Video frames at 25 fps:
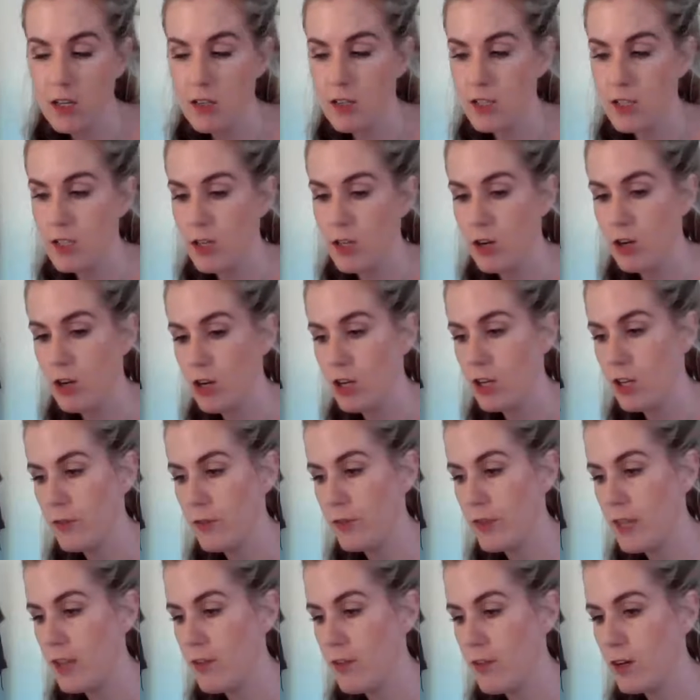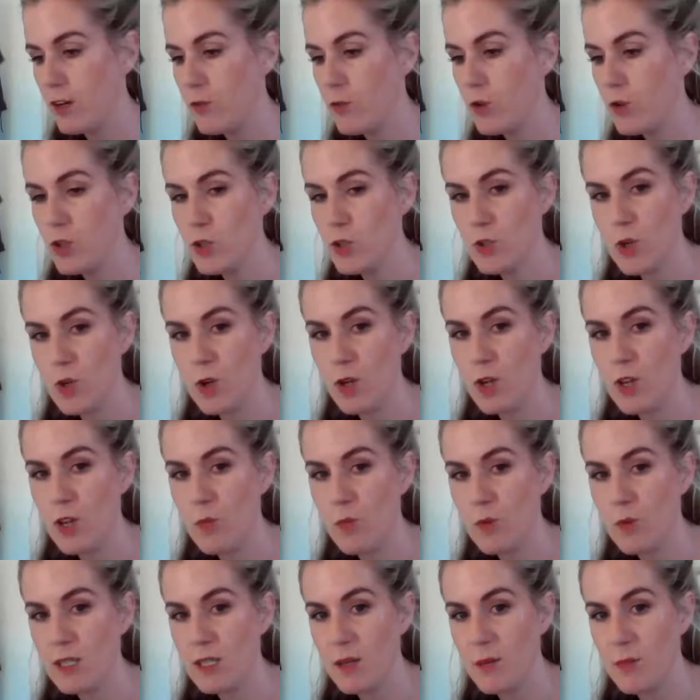So even if you're just joking
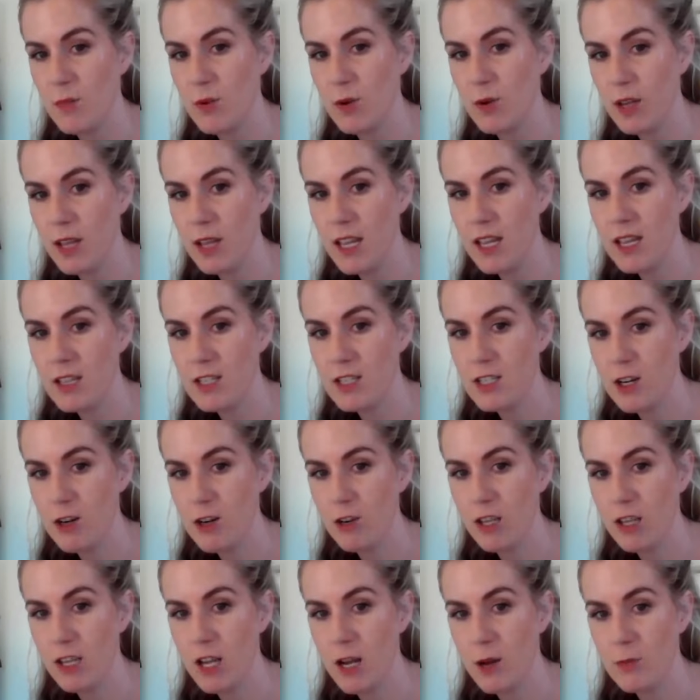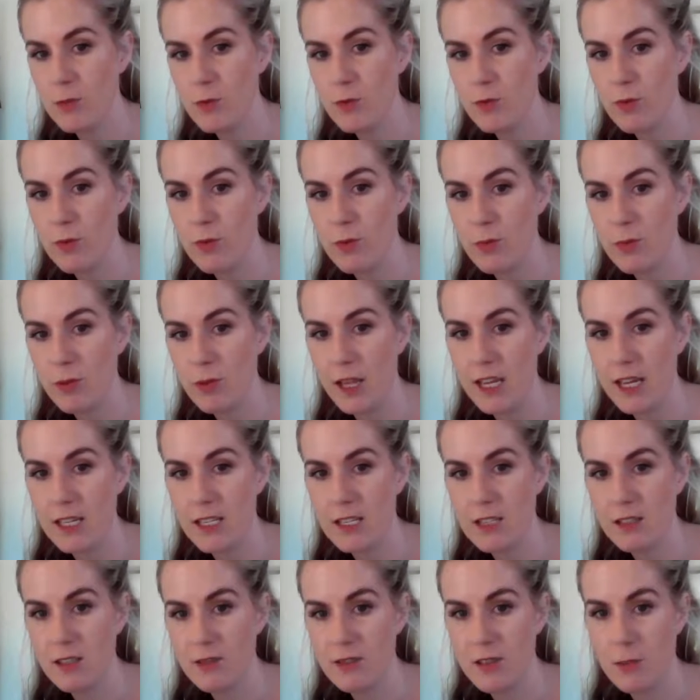with somebody, it generally comes from a place
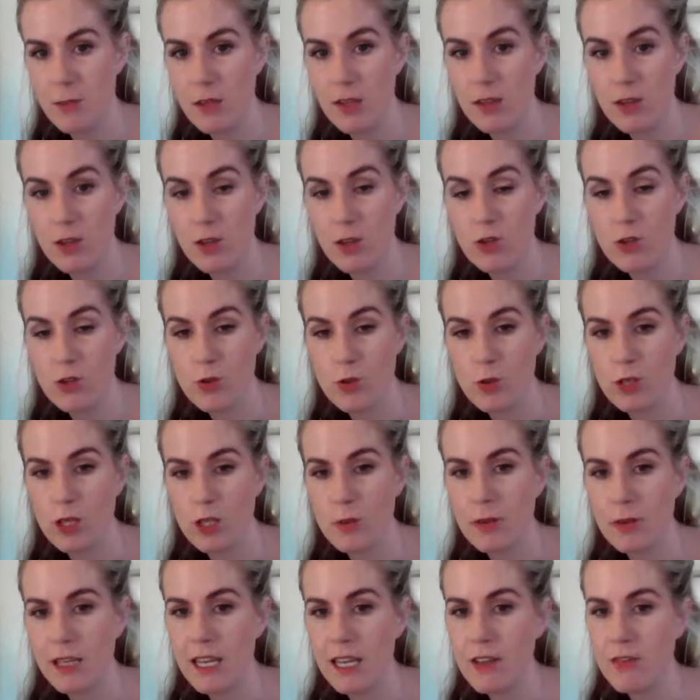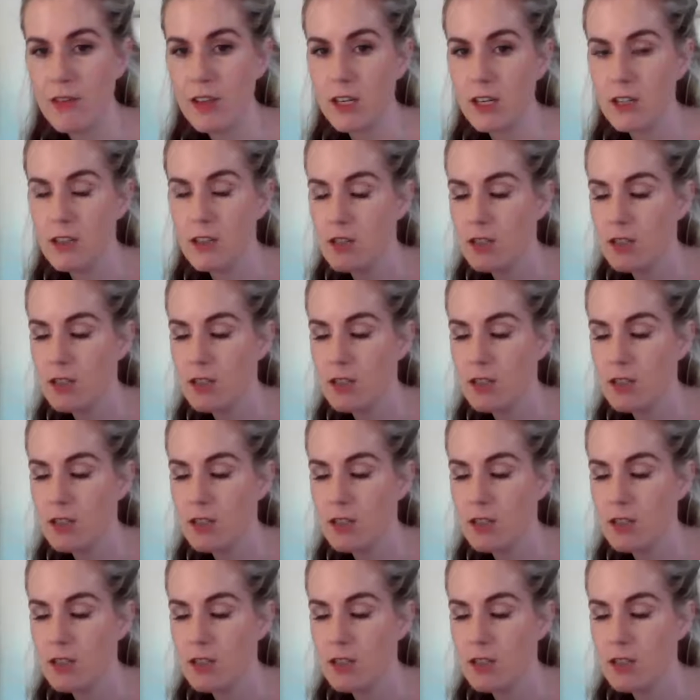of something that you truly believe in.